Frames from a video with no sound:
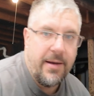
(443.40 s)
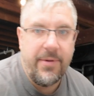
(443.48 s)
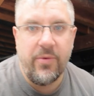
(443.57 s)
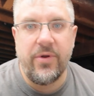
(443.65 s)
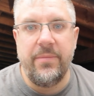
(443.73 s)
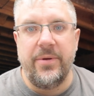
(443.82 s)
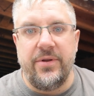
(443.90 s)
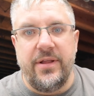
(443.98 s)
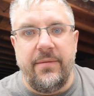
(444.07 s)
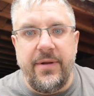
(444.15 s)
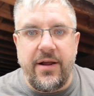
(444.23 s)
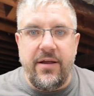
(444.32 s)
I've been wanting to build
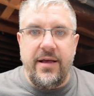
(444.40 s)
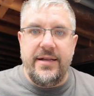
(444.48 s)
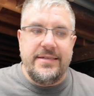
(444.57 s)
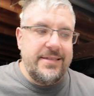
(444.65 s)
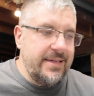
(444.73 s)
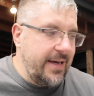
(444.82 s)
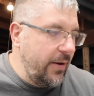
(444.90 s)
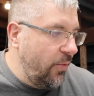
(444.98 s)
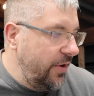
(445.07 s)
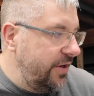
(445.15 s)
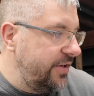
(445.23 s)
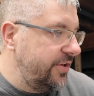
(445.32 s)
it. I
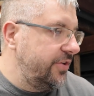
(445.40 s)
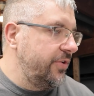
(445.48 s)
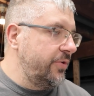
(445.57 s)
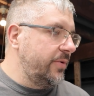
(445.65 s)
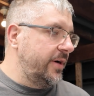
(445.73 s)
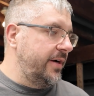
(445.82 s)
wanted to do...